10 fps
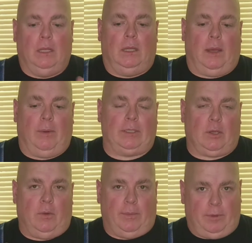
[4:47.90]
I wasn't
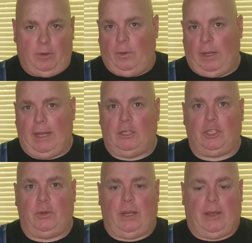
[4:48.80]
going up there to do a lot of
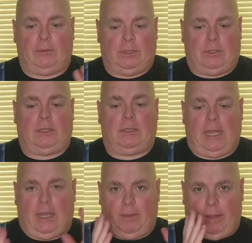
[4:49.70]
shooting. I was just
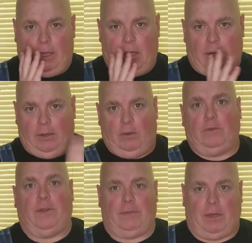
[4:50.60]
taking my gun and those
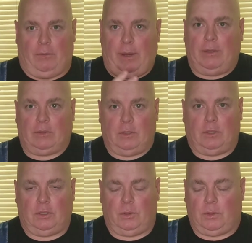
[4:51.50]
15 rounds just
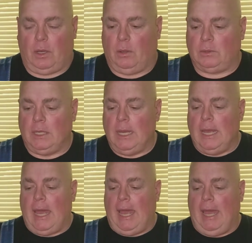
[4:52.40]
to shoot those.
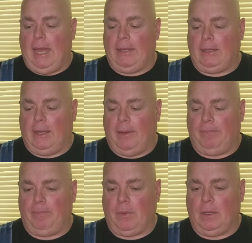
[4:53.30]

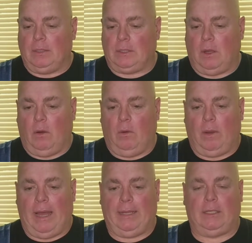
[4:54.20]
And so
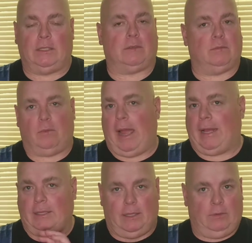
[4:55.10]
I just
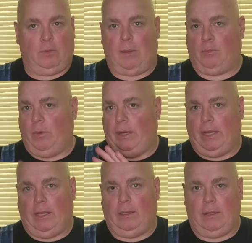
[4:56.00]
racked it, dropped one
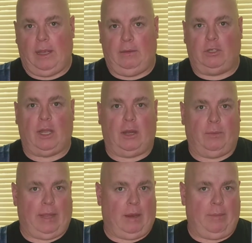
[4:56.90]
in, and shot it
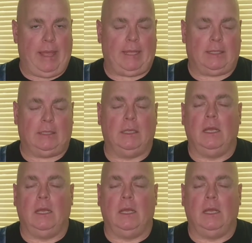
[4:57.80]
without a magazine.